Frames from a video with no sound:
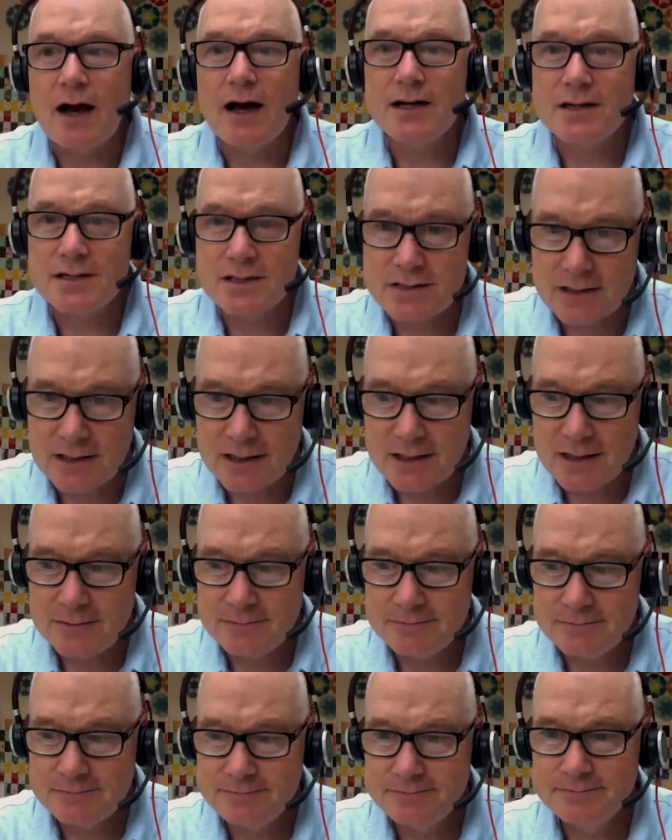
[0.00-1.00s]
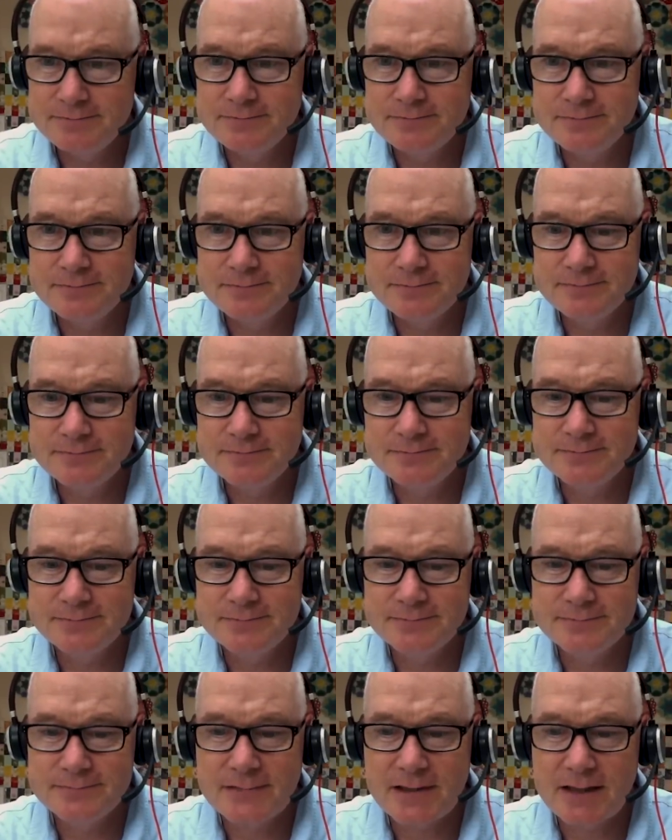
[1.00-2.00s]
honestly.
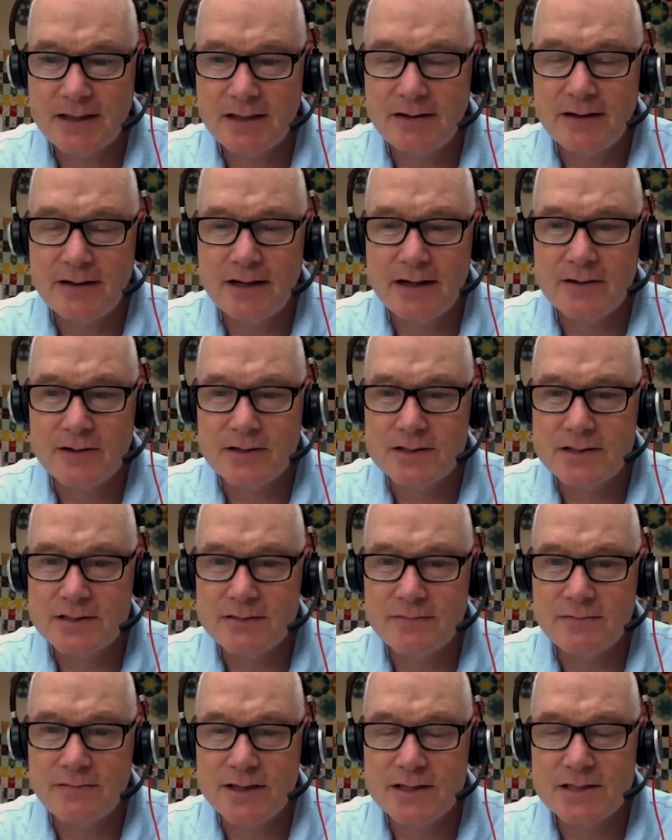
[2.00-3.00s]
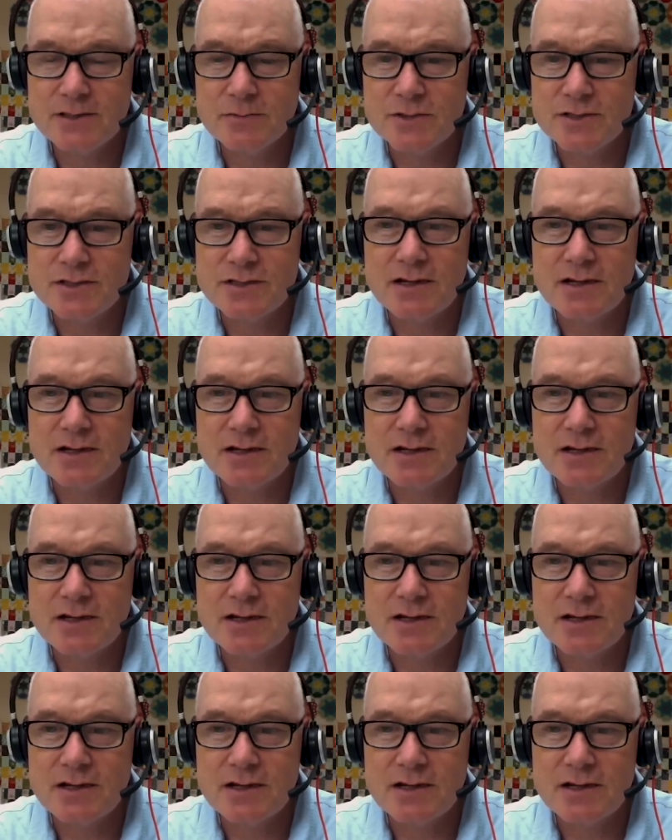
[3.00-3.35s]
All right. Notice Vincent